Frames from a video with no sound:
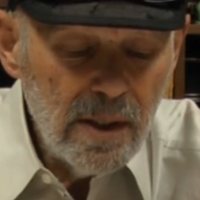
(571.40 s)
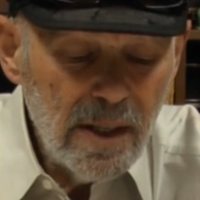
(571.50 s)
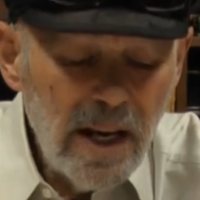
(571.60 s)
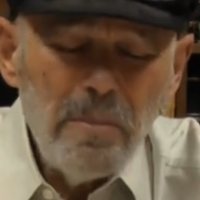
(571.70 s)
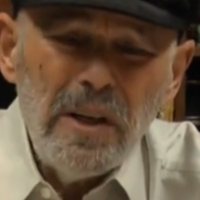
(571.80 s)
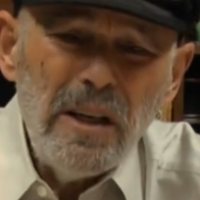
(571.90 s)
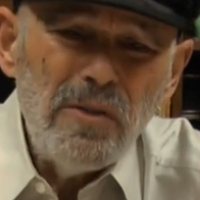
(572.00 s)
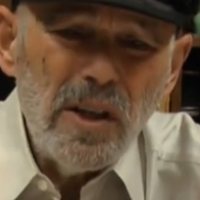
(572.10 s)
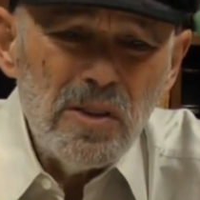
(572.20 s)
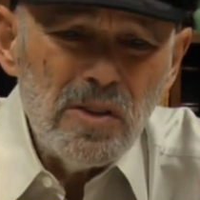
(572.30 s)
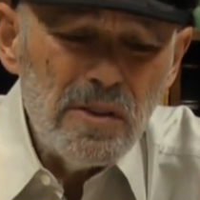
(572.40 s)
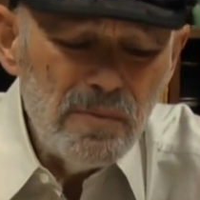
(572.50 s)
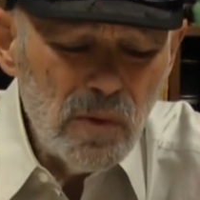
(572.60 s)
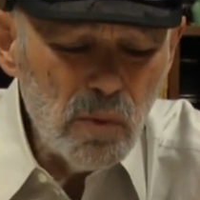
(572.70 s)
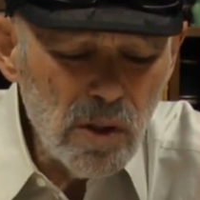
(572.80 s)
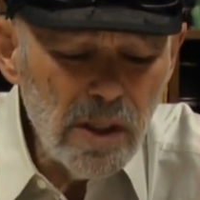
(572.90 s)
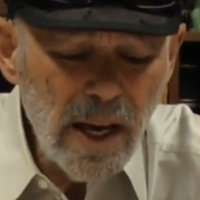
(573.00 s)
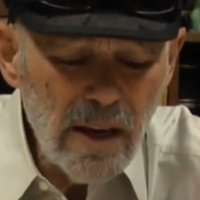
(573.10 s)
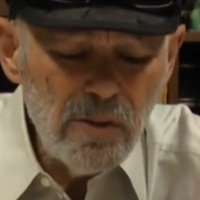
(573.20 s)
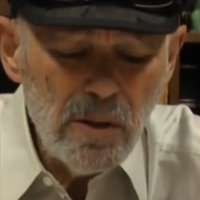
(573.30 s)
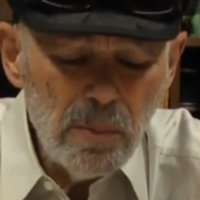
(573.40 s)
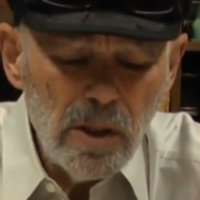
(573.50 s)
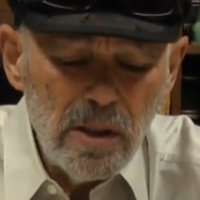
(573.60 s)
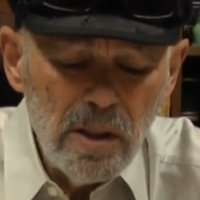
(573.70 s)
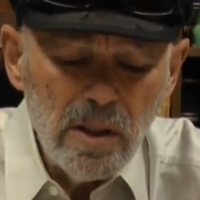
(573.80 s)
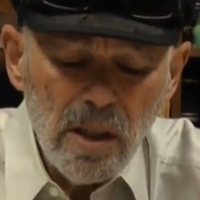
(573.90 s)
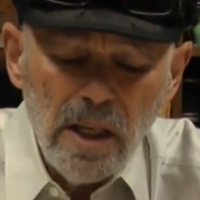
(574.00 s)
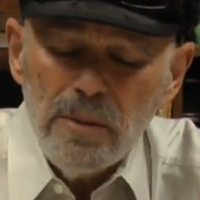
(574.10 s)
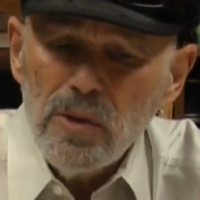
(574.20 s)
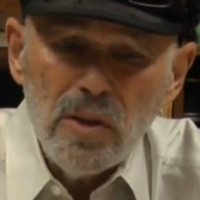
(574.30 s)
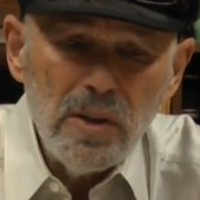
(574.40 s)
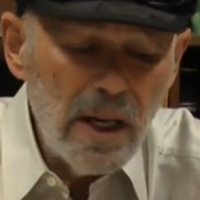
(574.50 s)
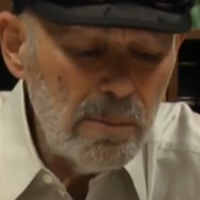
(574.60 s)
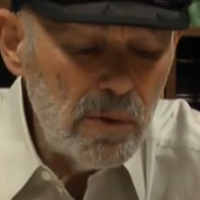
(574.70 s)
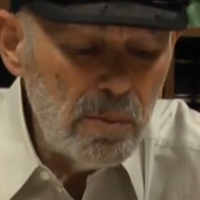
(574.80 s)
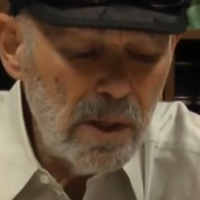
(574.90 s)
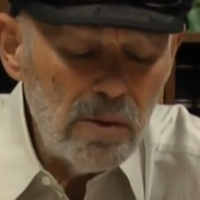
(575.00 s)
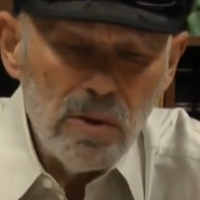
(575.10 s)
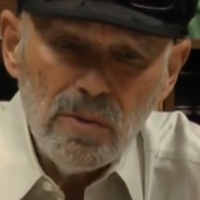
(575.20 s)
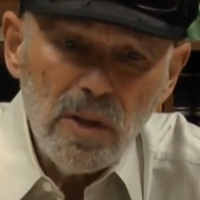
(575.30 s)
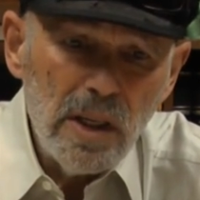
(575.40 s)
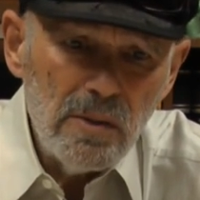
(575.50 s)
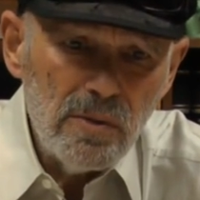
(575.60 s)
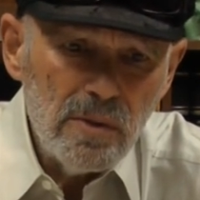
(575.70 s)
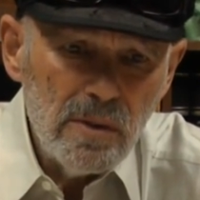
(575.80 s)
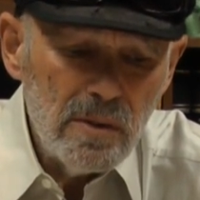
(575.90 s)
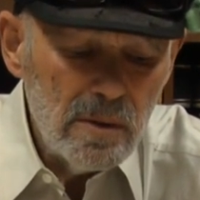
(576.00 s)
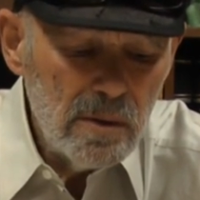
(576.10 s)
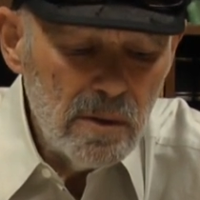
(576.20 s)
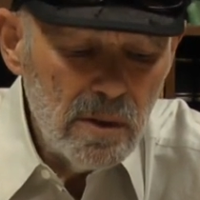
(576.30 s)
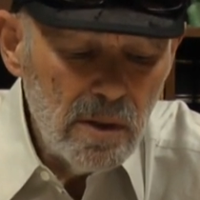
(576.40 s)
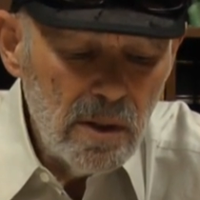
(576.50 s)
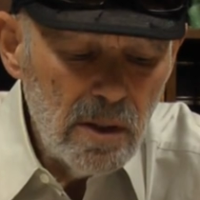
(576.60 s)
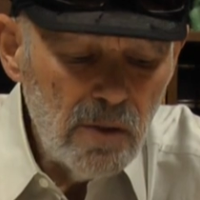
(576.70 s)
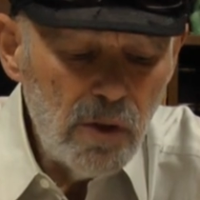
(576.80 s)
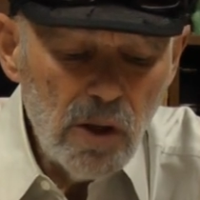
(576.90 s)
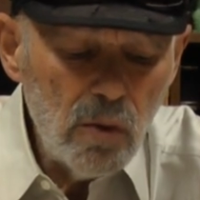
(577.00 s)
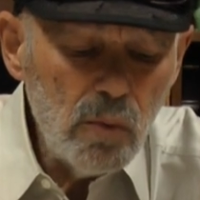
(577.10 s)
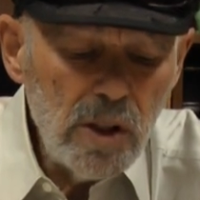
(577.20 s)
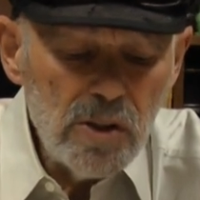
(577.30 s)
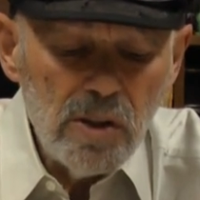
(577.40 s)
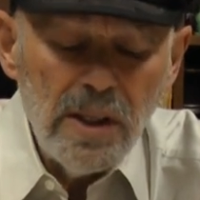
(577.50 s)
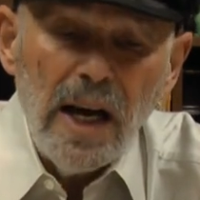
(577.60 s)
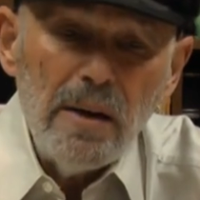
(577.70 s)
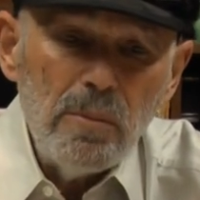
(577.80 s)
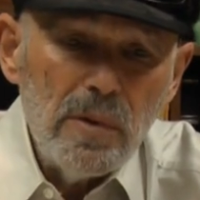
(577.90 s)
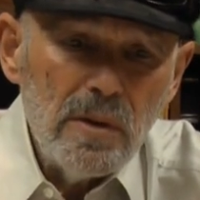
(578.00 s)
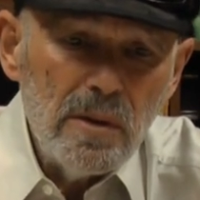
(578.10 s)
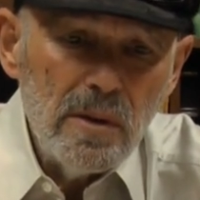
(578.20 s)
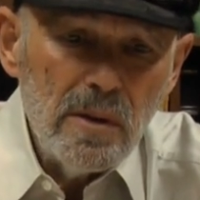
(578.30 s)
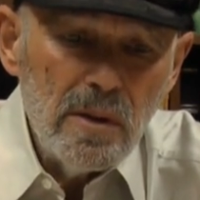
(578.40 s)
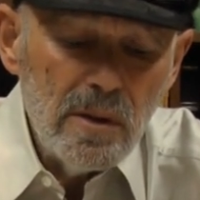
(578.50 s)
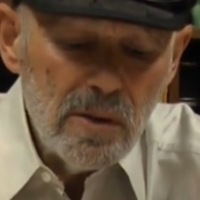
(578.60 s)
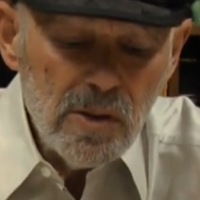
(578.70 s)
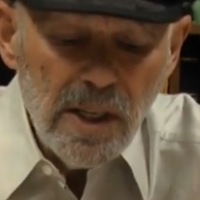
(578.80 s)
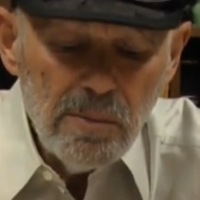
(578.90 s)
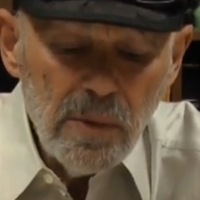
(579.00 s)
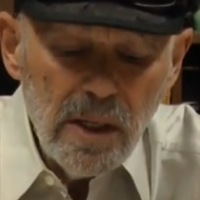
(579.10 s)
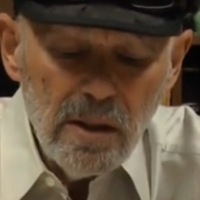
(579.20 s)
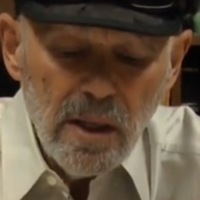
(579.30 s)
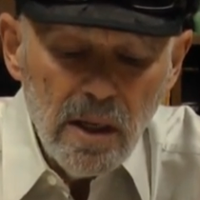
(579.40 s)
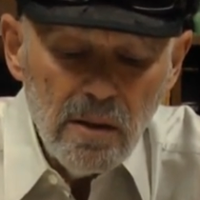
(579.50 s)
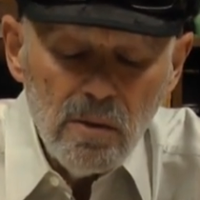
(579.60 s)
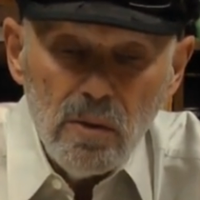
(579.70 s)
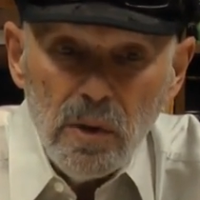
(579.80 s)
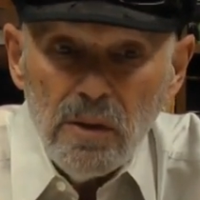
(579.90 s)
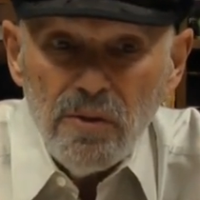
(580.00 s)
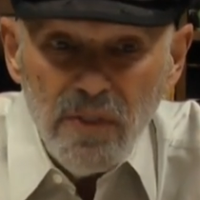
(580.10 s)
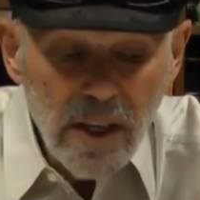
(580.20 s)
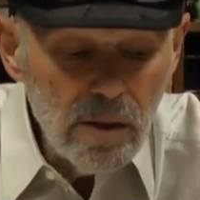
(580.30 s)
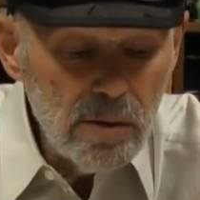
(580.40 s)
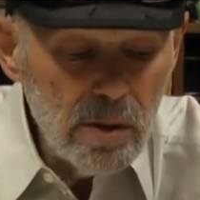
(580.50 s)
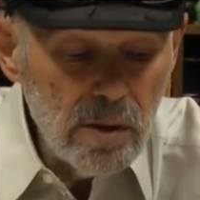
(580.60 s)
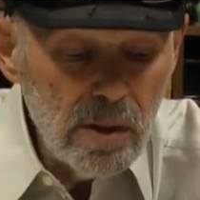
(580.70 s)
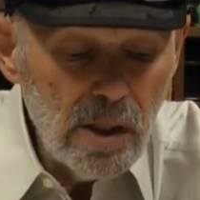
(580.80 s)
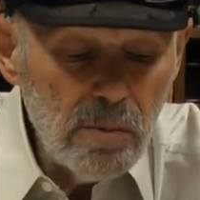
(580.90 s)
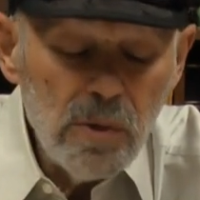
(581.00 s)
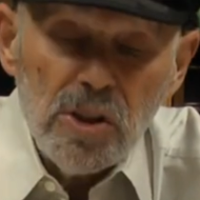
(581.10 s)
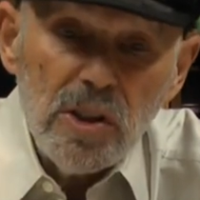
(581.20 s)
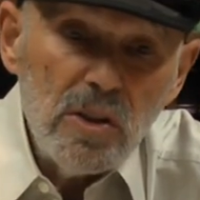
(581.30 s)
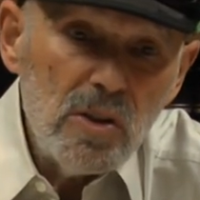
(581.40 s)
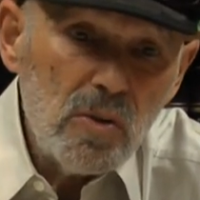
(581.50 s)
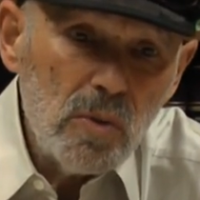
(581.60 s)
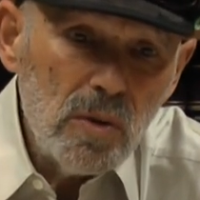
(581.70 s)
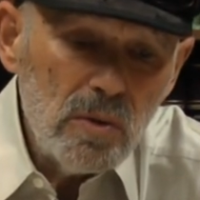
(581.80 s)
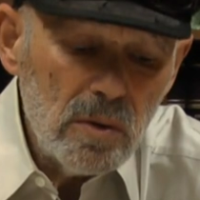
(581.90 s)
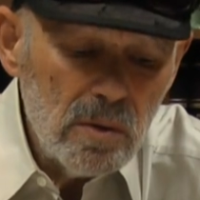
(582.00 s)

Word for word: How many of us really have the ability to climb to the top of the mountain of life? If we don't reach the top, does that mean that we have failed in our mission in this world?